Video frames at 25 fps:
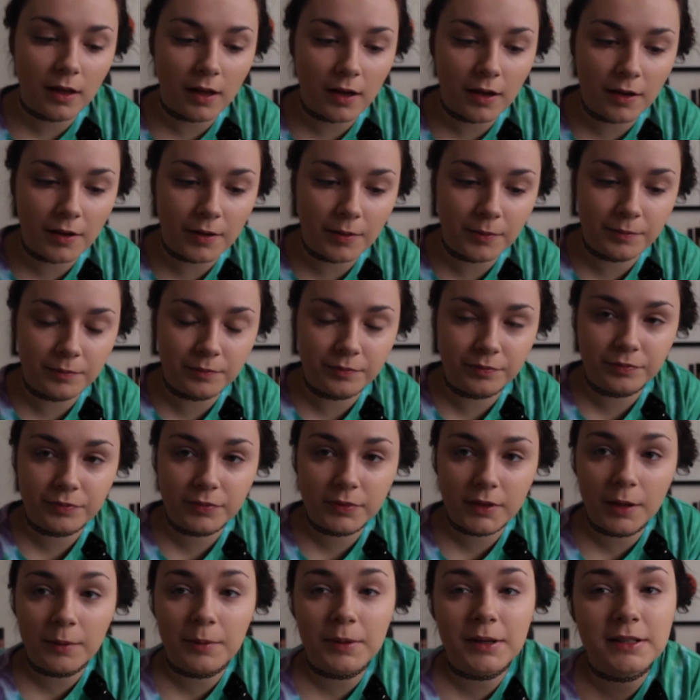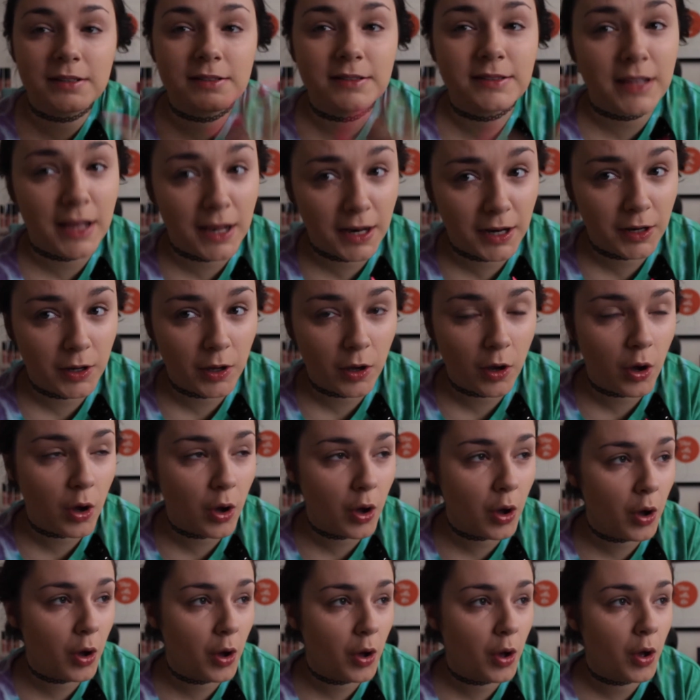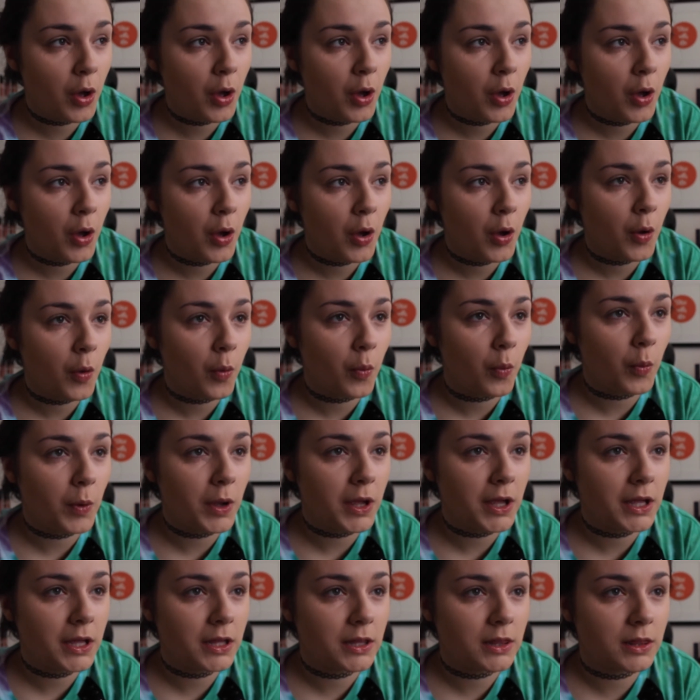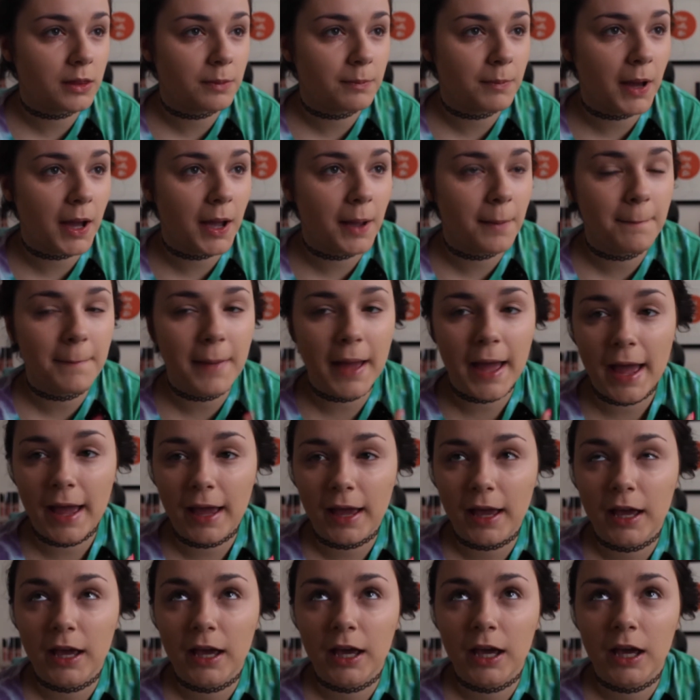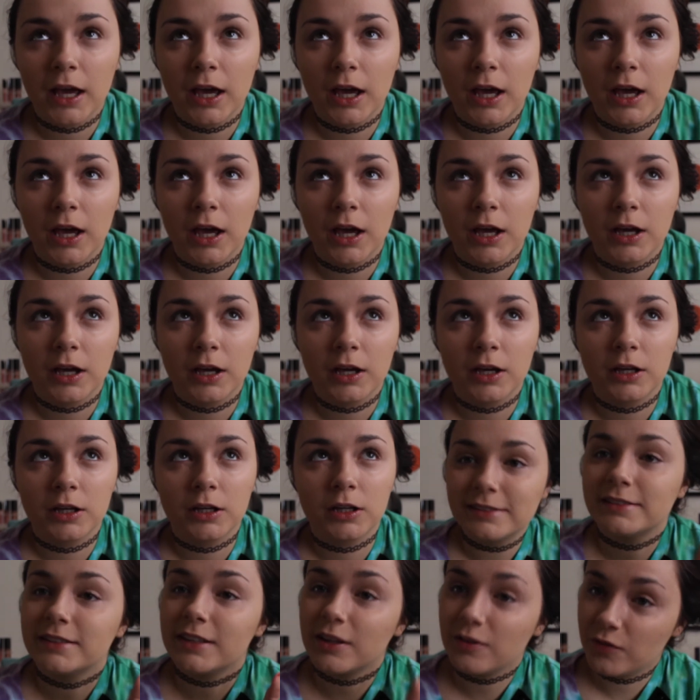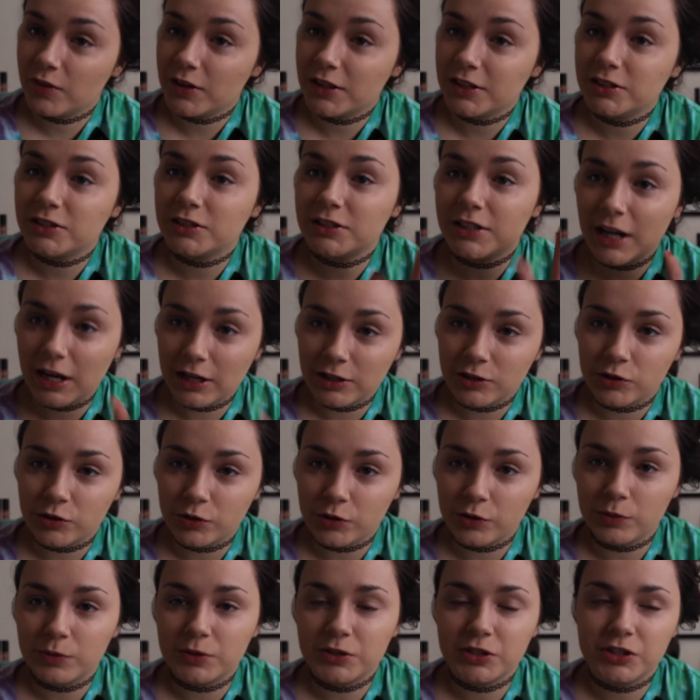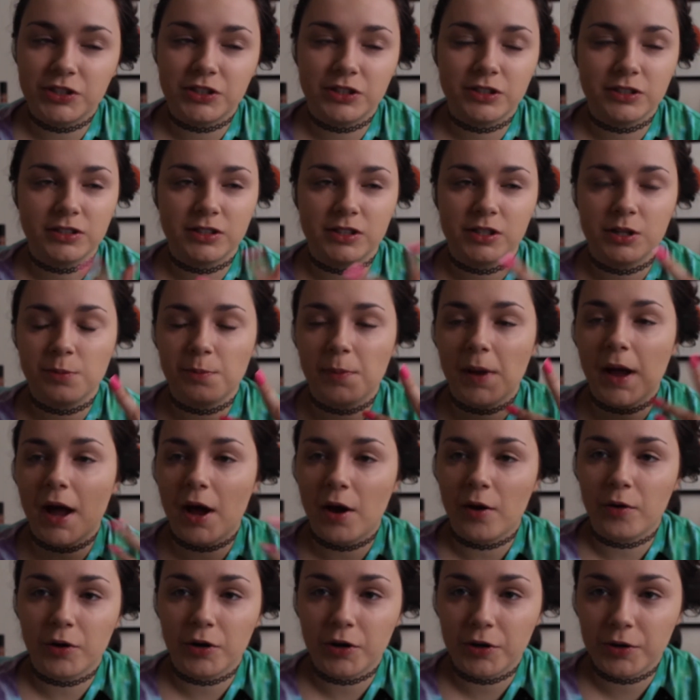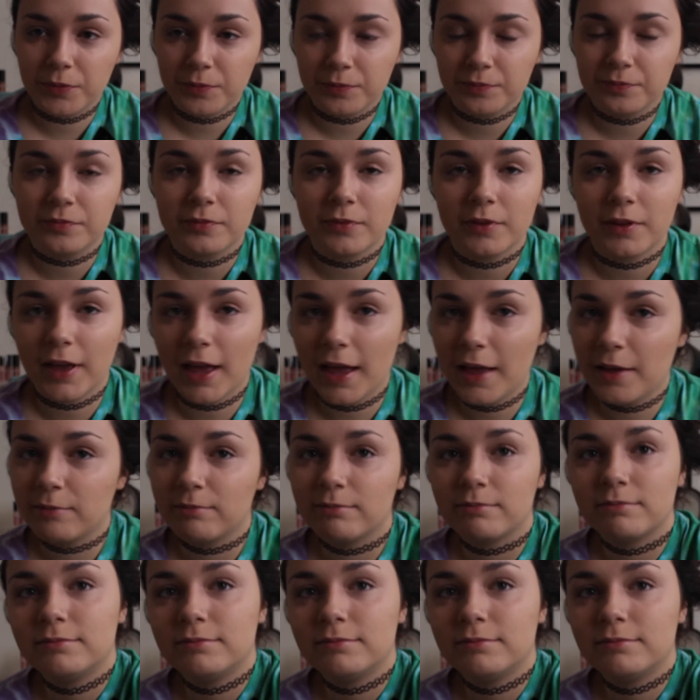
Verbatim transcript: um, I'm gonna set it all with my MAC Skin Finish Natural which is just their powder okay